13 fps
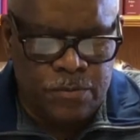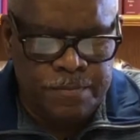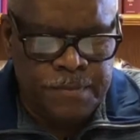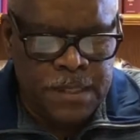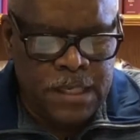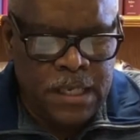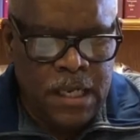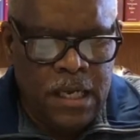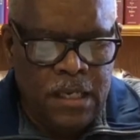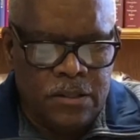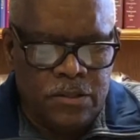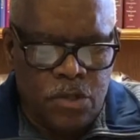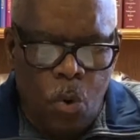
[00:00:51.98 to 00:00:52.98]
No one
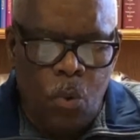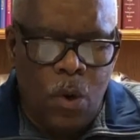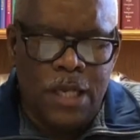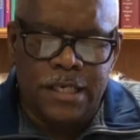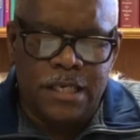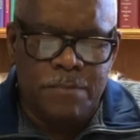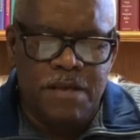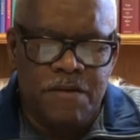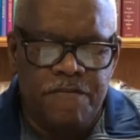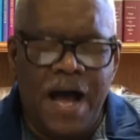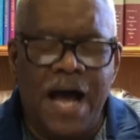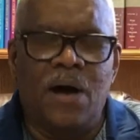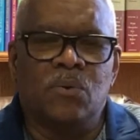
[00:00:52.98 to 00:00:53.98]
can be found
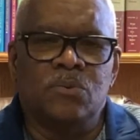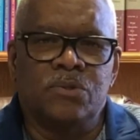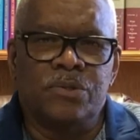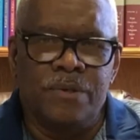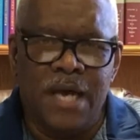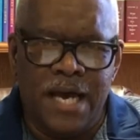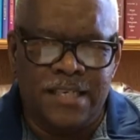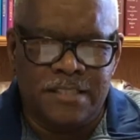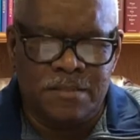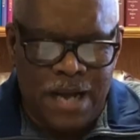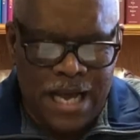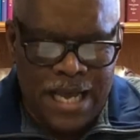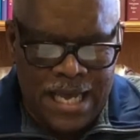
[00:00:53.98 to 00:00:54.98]
who has my
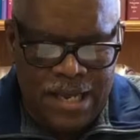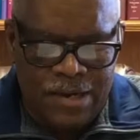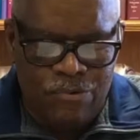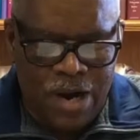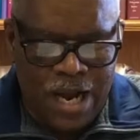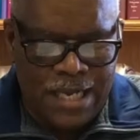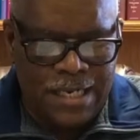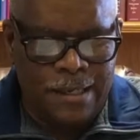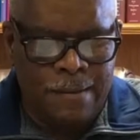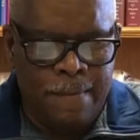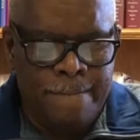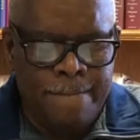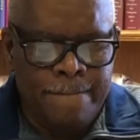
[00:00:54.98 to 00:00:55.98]
handwriting.
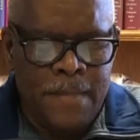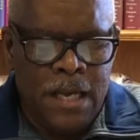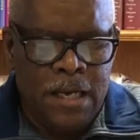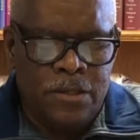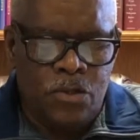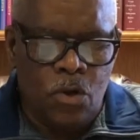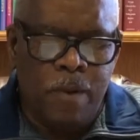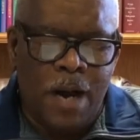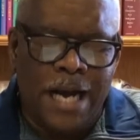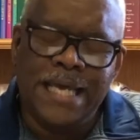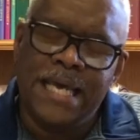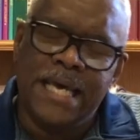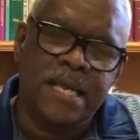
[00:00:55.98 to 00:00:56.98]
Nobody
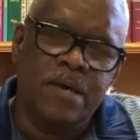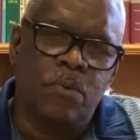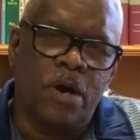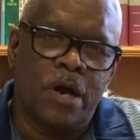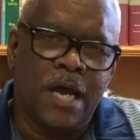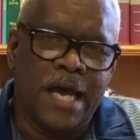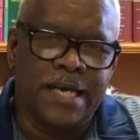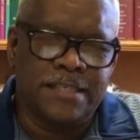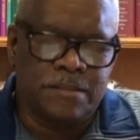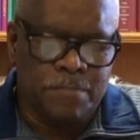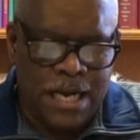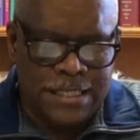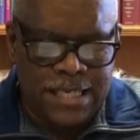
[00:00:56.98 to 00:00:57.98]
anywhere has my
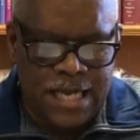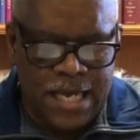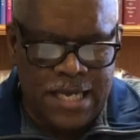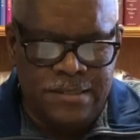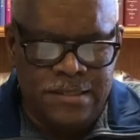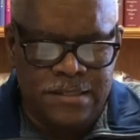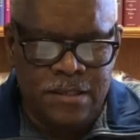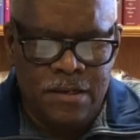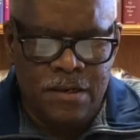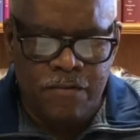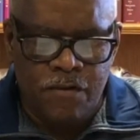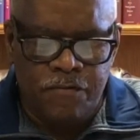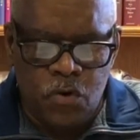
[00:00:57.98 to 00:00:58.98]
taste for
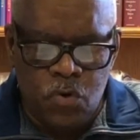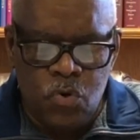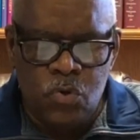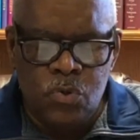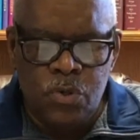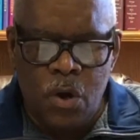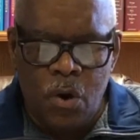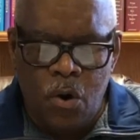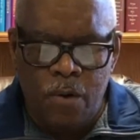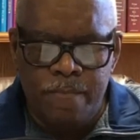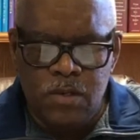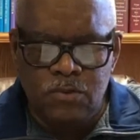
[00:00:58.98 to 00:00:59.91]
food or music or